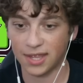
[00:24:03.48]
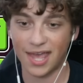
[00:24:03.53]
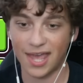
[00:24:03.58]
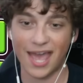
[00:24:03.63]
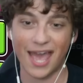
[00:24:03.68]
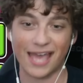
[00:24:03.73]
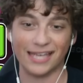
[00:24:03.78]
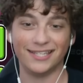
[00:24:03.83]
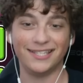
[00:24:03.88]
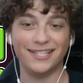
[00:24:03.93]

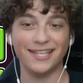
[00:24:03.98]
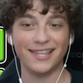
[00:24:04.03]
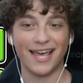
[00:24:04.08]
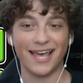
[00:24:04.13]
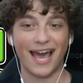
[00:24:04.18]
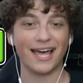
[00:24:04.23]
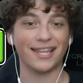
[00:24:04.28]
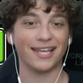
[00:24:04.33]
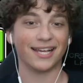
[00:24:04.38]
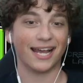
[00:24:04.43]
Yeah, you see
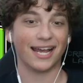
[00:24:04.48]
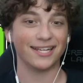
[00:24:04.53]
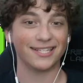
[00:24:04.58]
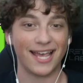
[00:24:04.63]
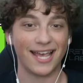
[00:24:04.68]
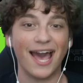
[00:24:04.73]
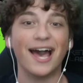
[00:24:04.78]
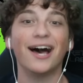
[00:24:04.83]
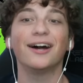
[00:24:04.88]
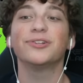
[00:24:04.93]
that? Like, I
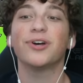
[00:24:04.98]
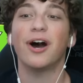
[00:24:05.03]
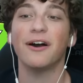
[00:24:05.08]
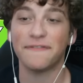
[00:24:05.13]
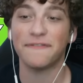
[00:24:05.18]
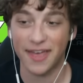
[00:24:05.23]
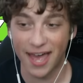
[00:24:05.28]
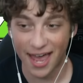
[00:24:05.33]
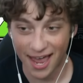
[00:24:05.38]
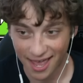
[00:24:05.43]
just held
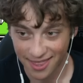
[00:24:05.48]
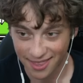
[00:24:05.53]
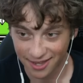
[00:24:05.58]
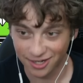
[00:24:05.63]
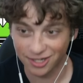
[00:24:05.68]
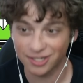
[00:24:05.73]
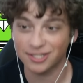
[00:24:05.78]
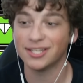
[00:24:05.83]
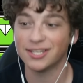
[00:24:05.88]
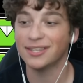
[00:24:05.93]
off that and then
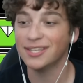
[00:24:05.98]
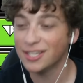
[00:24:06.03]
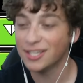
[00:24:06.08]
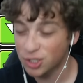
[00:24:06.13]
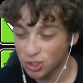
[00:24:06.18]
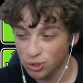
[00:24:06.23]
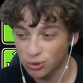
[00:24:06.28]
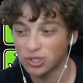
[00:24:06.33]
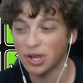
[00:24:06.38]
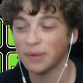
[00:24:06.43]
just did
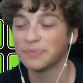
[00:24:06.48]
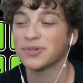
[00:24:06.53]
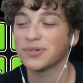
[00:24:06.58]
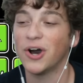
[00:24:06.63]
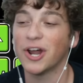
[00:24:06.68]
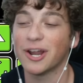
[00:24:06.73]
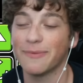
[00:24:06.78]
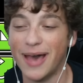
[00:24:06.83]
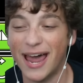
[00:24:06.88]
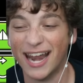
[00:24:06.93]
these 2 jumps
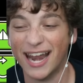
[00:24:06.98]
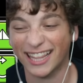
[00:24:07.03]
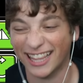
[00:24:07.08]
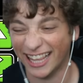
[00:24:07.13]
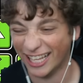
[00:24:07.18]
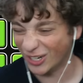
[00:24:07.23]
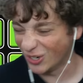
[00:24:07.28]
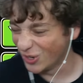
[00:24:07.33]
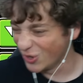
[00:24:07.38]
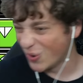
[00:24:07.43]

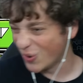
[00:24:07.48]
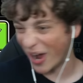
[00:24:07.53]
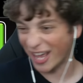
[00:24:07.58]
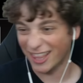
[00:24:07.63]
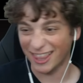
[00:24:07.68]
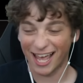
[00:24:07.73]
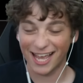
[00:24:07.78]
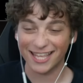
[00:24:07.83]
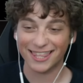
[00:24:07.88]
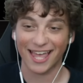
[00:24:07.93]
automatically. Ooh, I
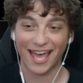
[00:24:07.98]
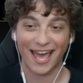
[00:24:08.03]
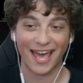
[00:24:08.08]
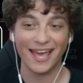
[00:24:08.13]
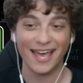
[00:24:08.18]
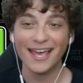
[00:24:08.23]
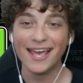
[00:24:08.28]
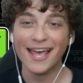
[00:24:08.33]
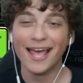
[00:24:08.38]
like that.